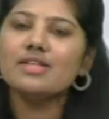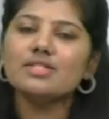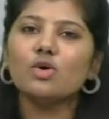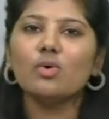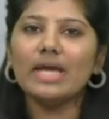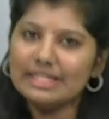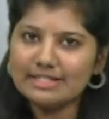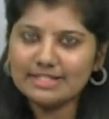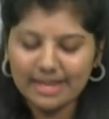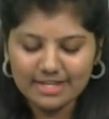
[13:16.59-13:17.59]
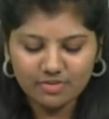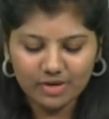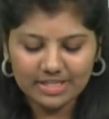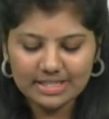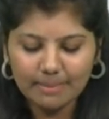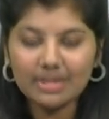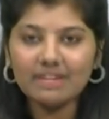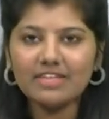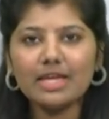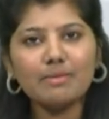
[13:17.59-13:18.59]
So in this case, for example,
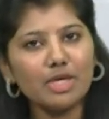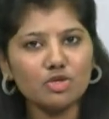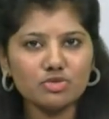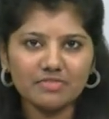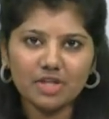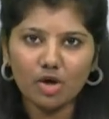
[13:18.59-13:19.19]
we can make use of the